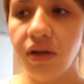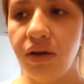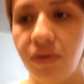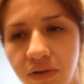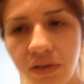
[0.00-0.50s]

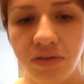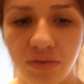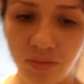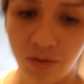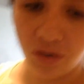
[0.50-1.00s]
Hopefully
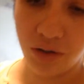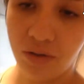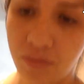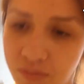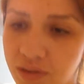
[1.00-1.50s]

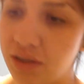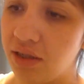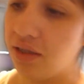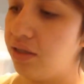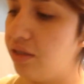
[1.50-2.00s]
tomorrow,
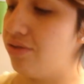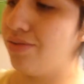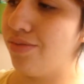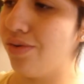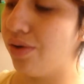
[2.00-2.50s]
but I think
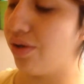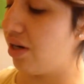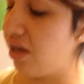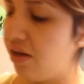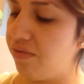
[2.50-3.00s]
tomorrow we're
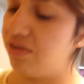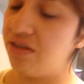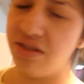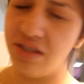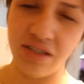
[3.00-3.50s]
gonna have
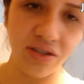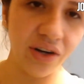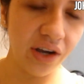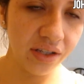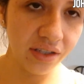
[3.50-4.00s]
this
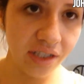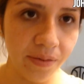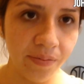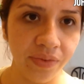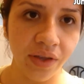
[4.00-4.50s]
Easter
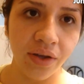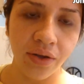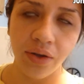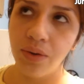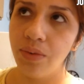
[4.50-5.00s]
hunt
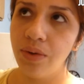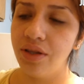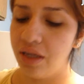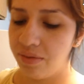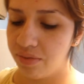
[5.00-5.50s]

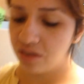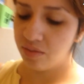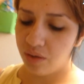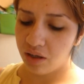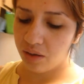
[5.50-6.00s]
with
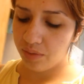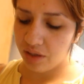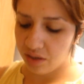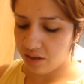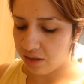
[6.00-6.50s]
Avery's mom
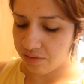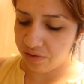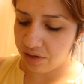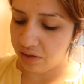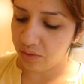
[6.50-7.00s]
and a
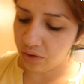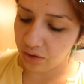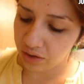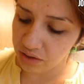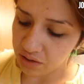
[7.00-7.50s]
friend of
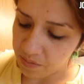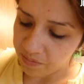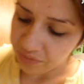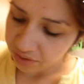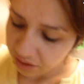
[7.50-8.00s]
hers.
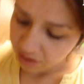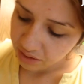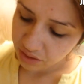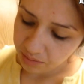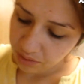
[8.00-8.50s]

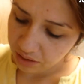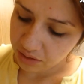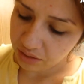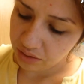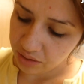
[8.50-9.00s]
So I'm gonna
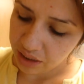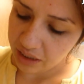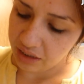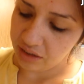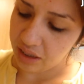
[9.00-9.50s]
go to
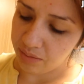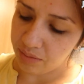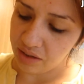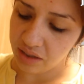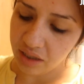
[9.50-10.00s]
that and take
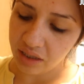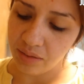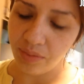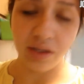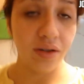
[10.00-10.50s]
my son,
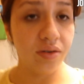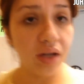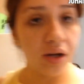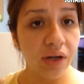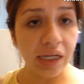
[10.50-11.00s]
depending on
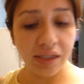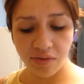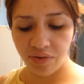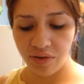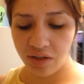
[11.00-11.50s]
how
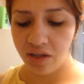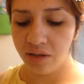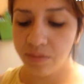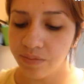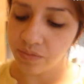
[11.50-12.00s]
he's
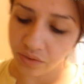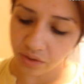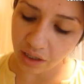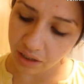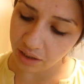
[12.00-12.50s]
feeling.
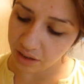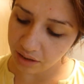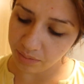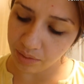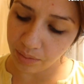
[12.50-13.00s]
And
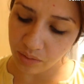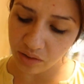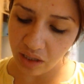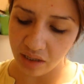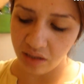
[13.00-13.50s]
but
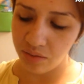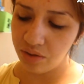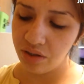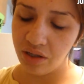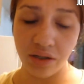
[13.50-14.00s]
most likely
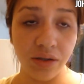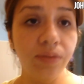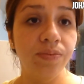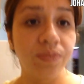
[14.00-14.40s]
we're gonna go.